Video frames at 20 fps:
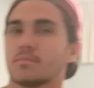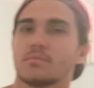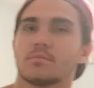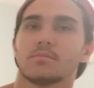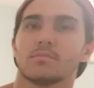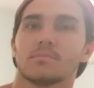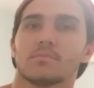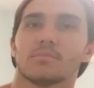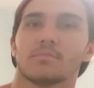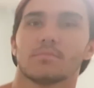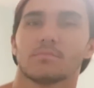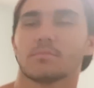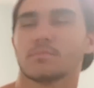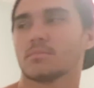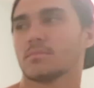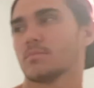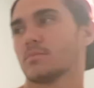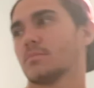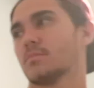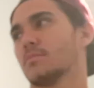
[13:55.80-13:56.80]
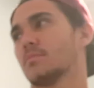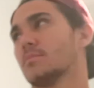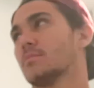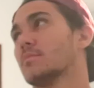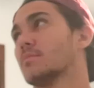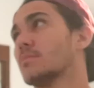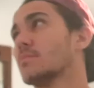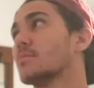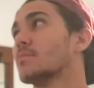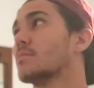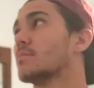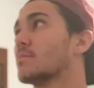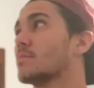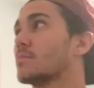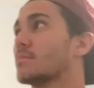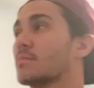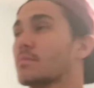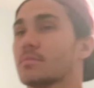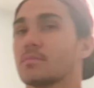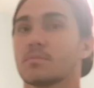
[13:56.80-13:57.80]

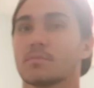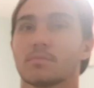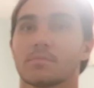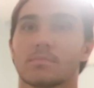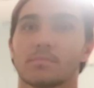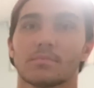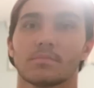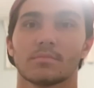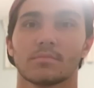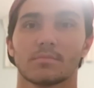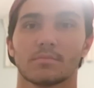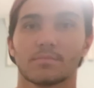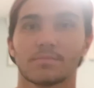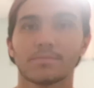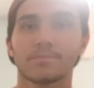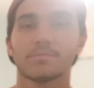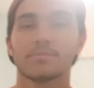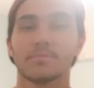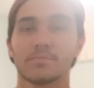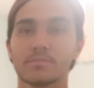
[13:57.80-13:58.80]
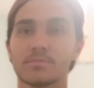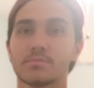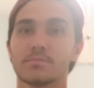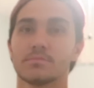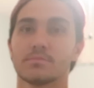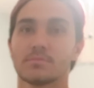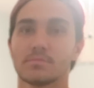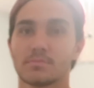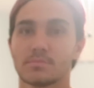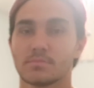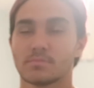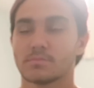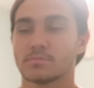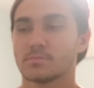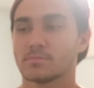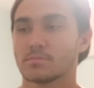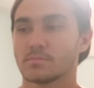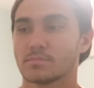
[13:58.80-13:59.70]
This person isn't speaking.